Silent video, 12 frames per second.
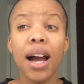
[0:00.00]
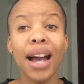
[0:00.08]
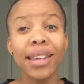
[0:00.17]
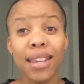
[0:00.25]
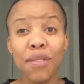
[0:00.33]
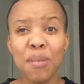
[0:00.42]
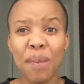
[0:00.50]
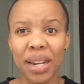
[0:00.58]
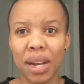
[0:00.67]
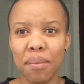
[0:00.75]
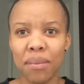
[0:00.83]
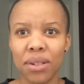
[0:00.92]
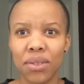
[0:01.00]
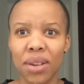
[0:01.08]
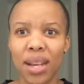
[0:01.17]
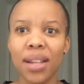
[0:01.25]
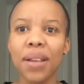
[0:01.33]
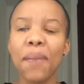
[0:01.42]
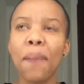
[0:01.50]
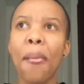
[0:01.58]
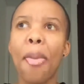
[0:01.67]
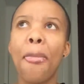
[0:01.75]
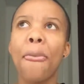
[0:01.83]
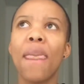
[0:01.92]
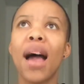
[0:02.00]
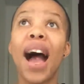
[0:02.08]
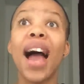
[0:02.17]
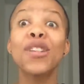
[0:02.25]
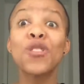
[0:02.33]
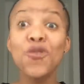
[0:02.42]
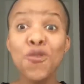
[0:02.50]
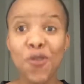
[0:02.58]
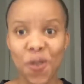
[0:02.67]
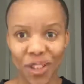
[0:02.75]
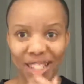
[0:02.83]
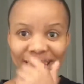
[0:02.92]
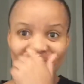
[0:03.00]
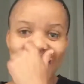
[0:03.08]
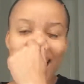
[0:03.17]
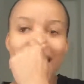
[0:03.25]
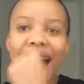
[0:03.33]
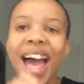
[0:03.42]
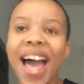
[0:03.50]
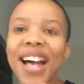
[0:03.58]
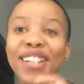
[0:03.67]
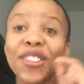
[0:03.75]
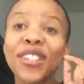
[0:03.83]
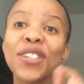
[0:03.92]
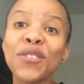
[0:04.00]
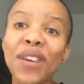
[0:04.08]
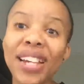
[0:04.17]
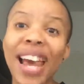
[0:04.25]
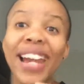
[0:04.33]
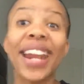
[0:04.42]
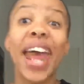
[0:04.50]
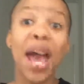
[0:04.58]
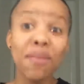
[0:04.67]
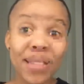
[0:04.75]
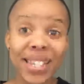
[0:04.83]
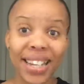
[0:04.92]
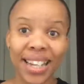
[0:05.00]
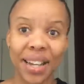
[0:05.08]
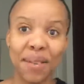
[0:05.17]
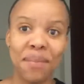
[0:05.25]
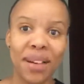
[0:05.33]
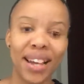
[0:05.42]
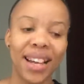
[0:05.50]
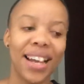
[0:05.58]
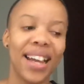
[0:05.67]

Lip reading: I give him my numbers, right? I had 2 phones. So this one had an MTN number.